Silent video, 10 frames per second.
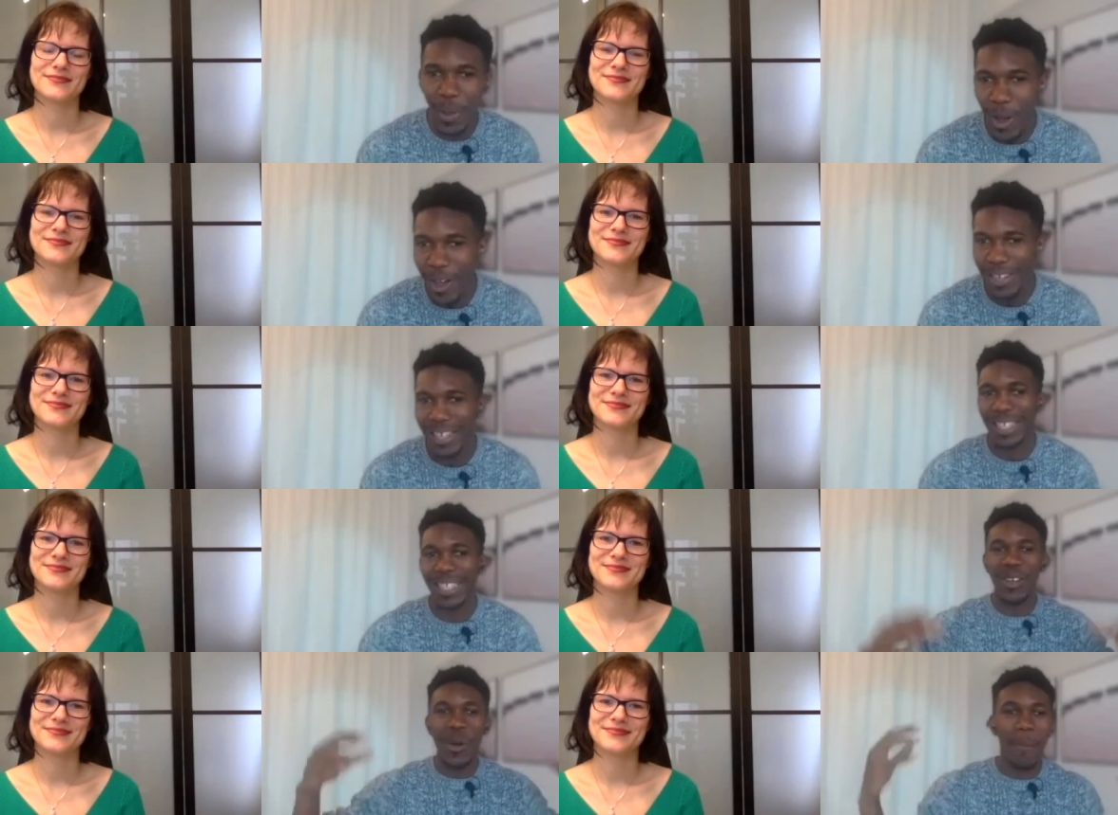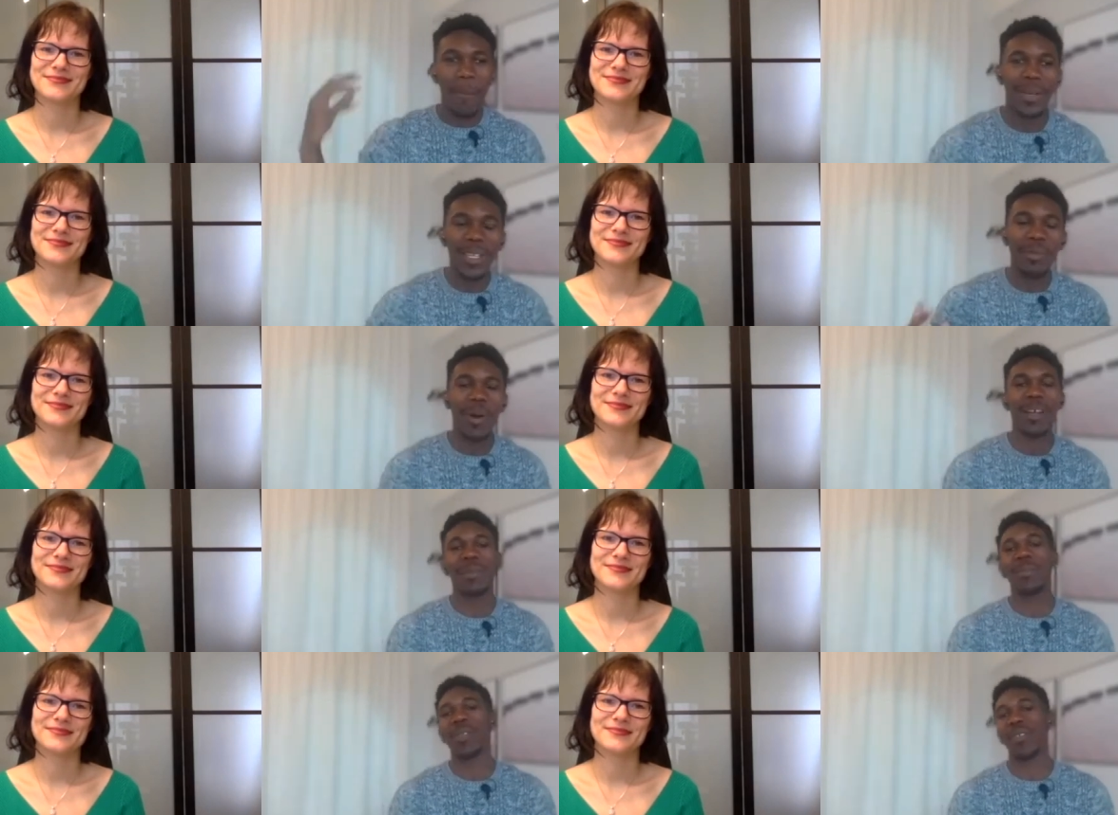Speaker 1: online in her Monday morning
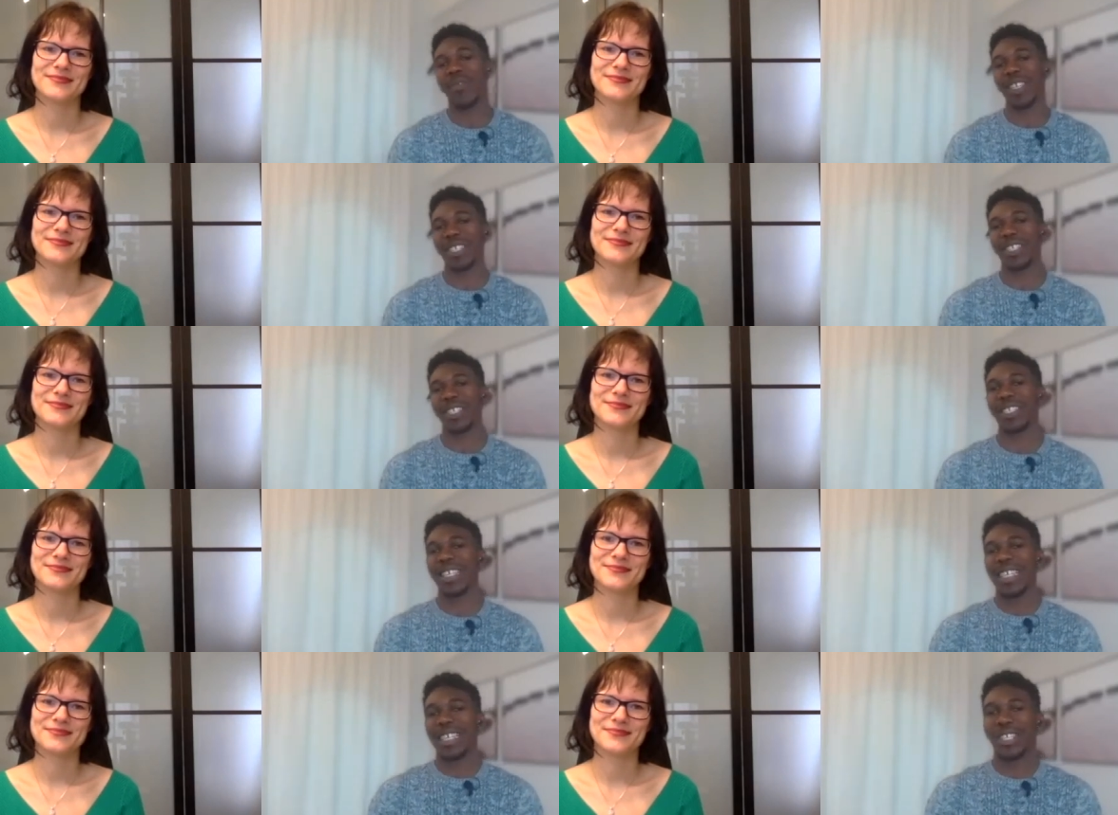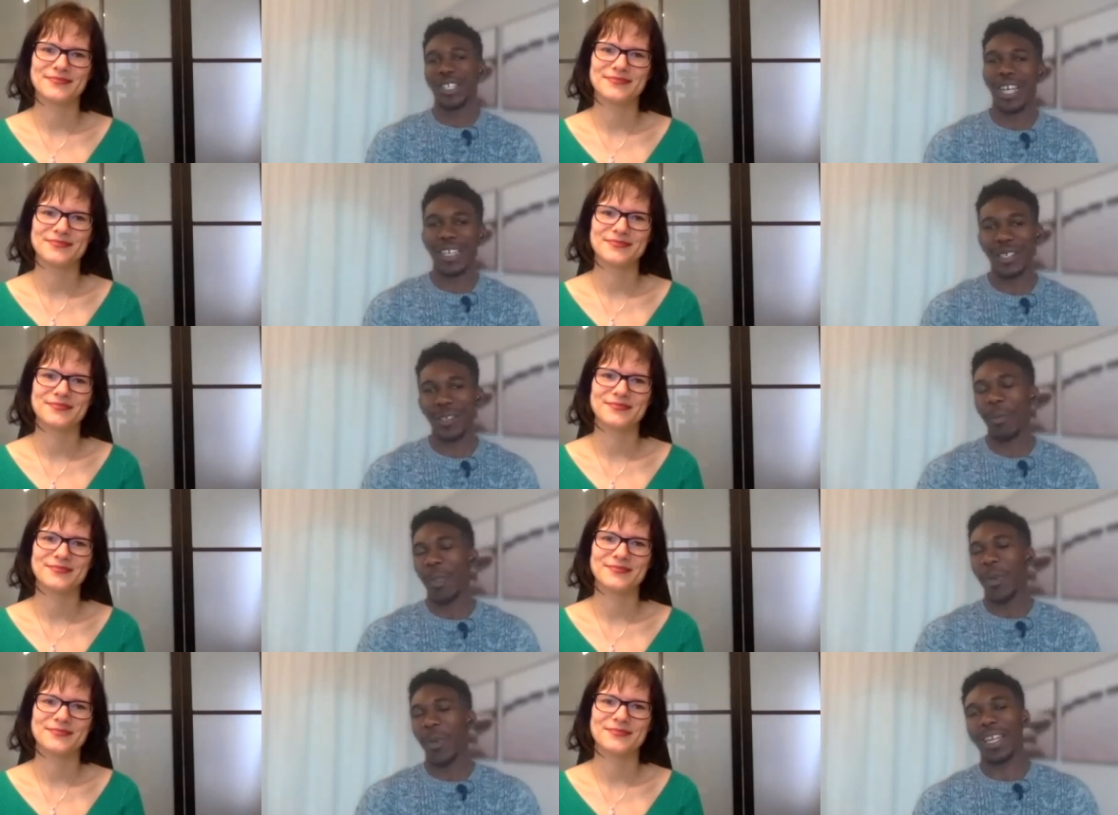motivation China,
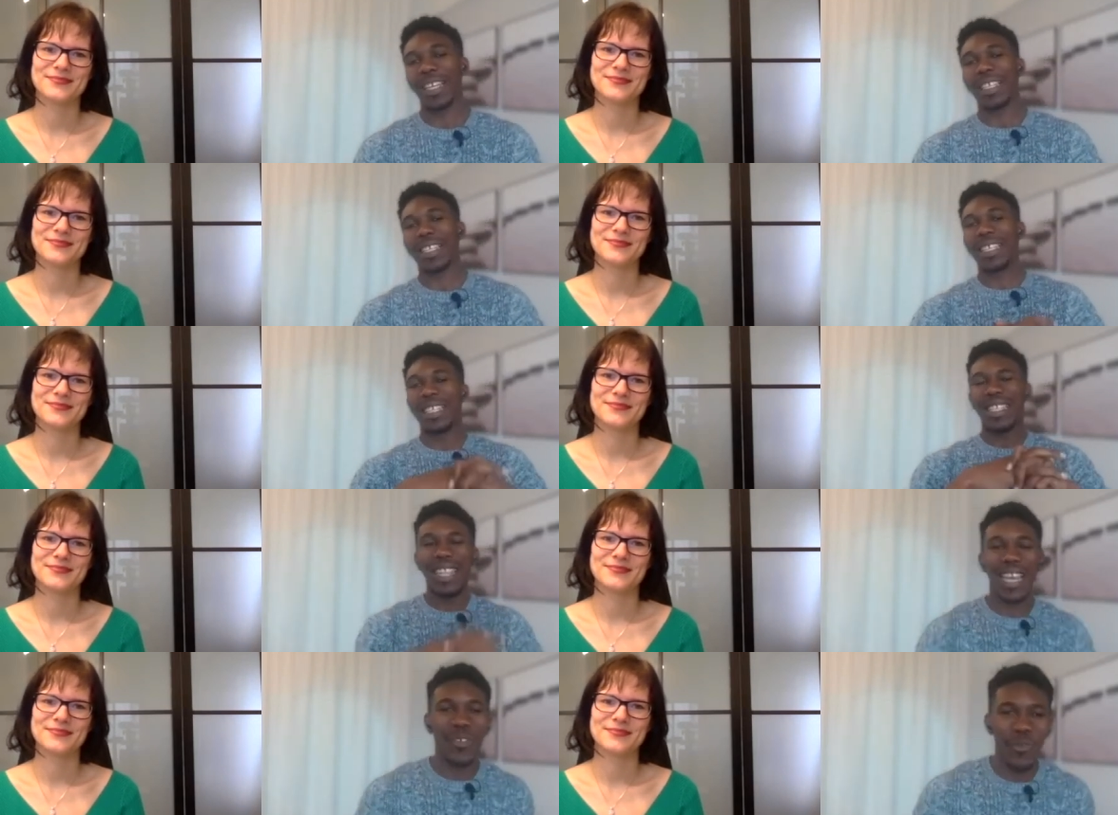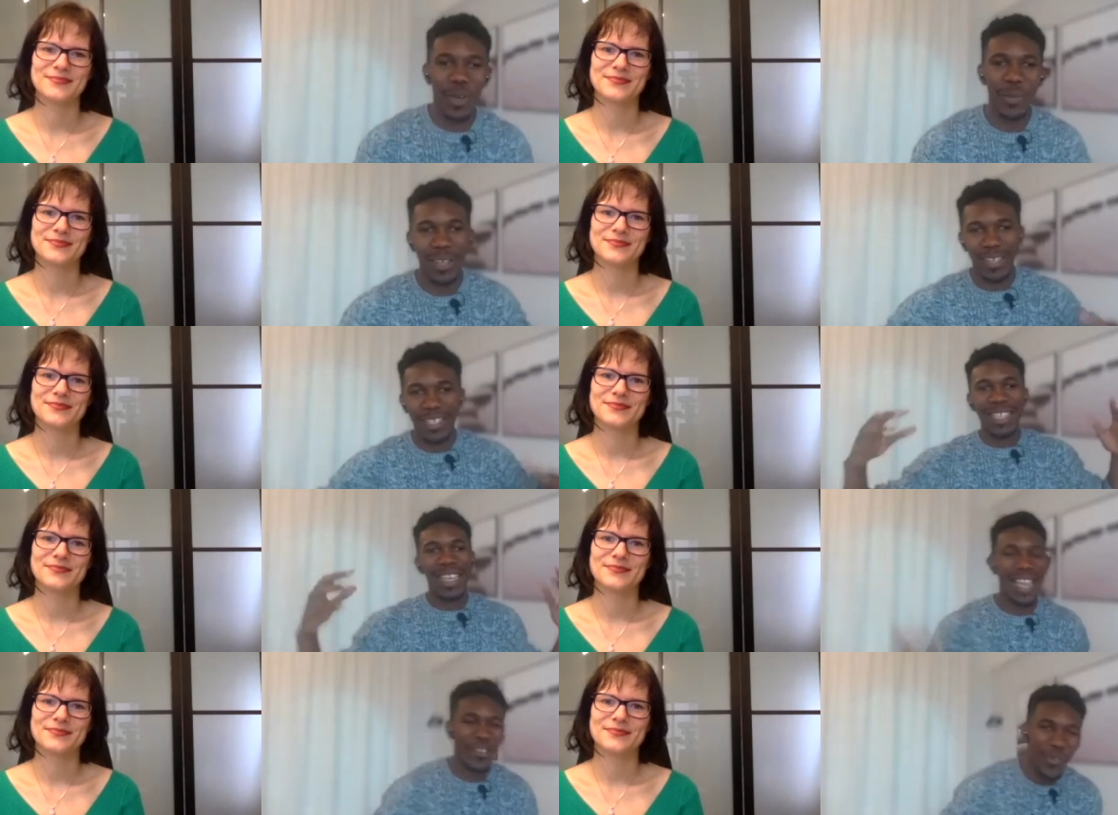where there's these live webinars
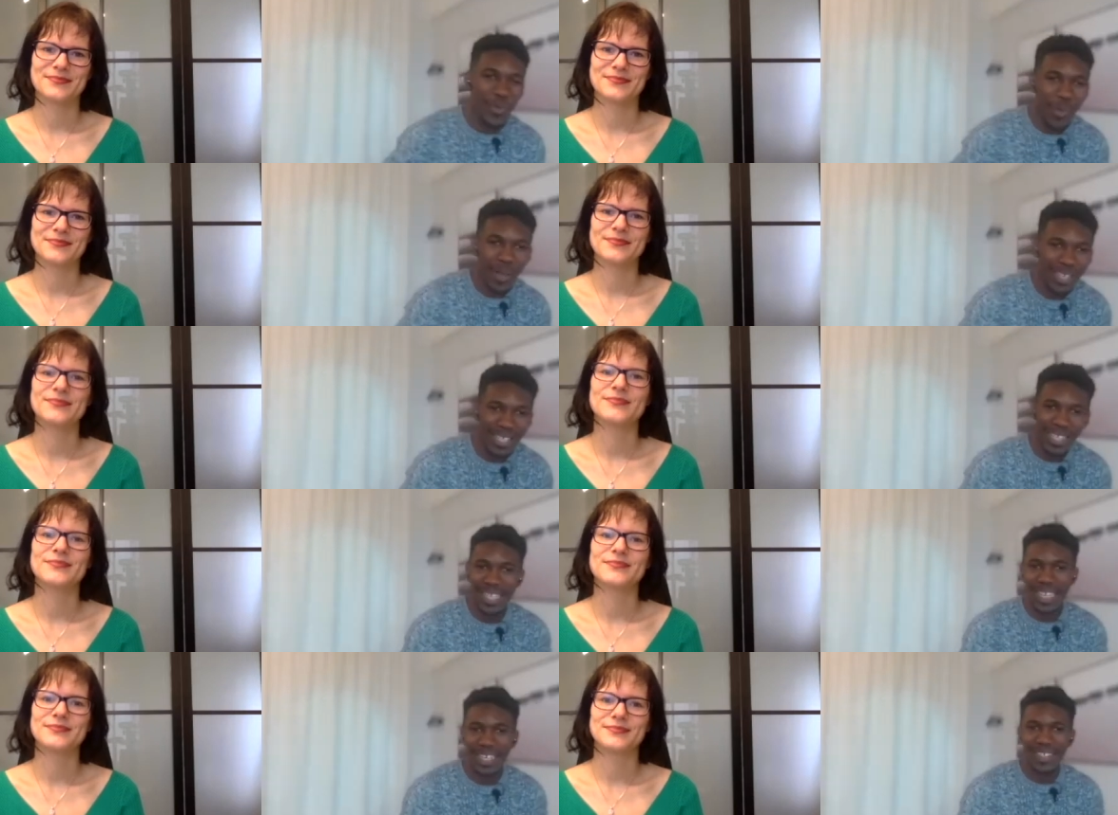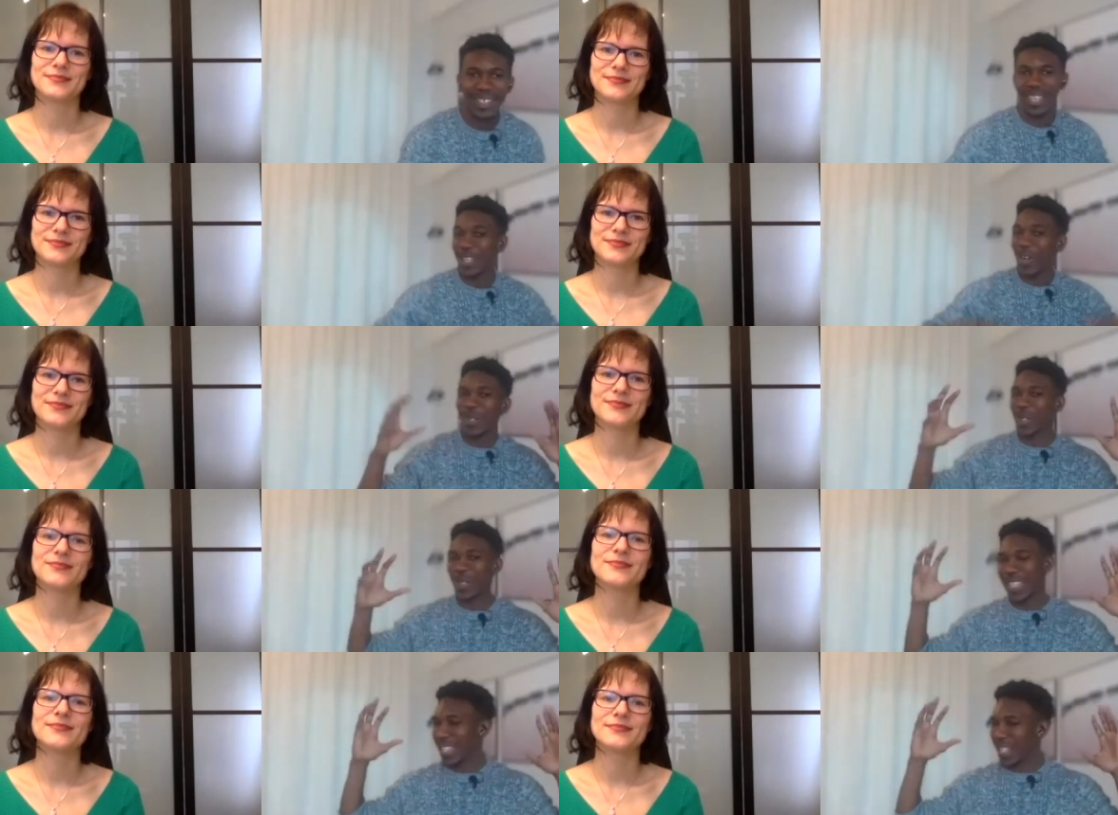every Monday in English. And also
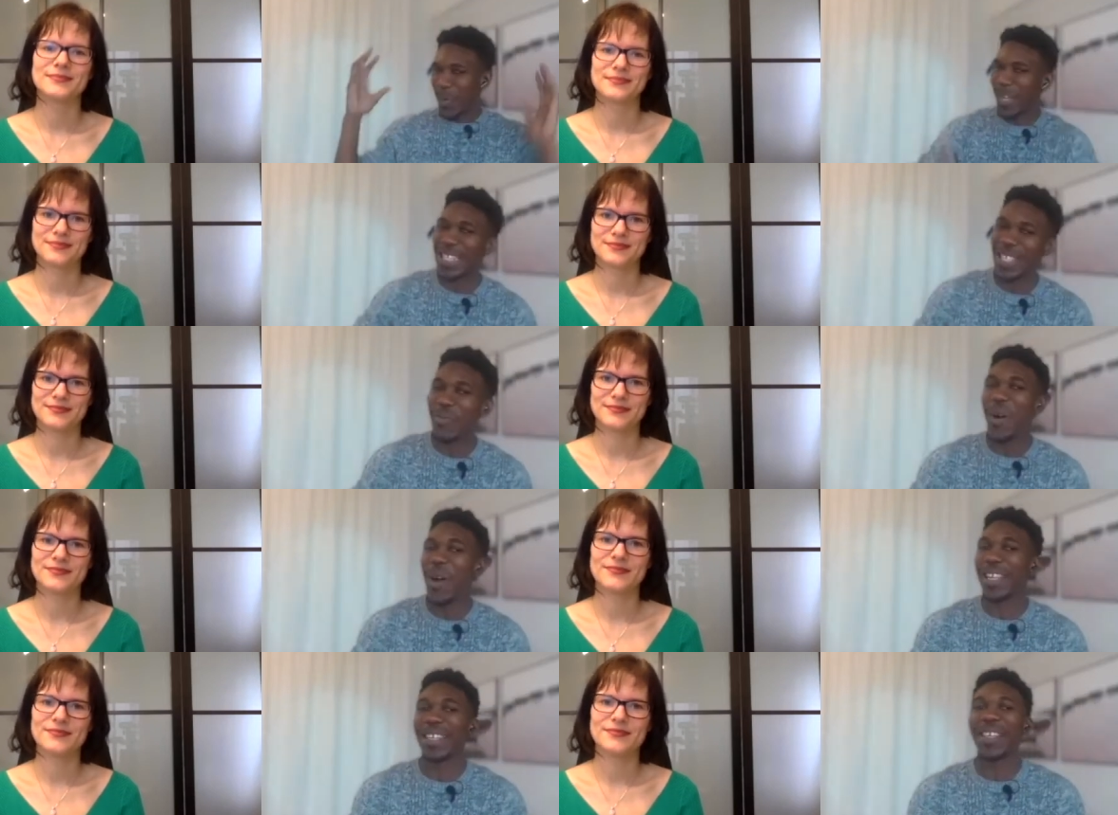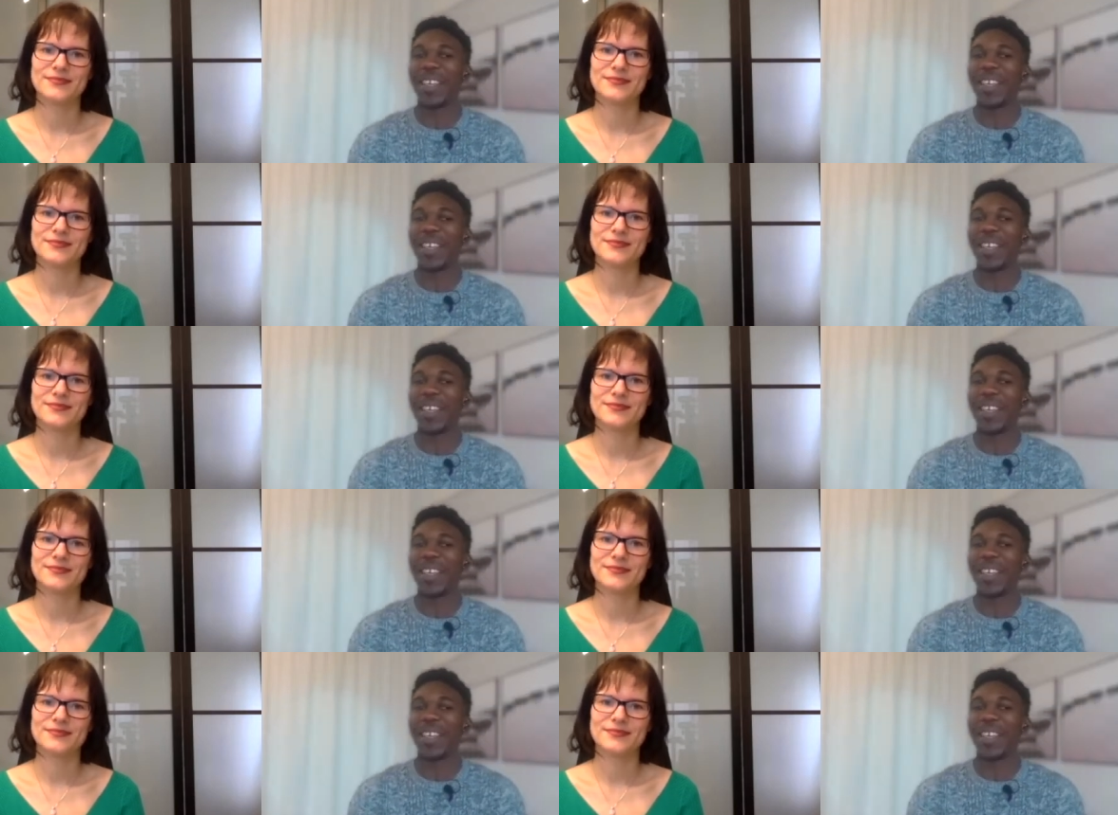there's a Wednesday morning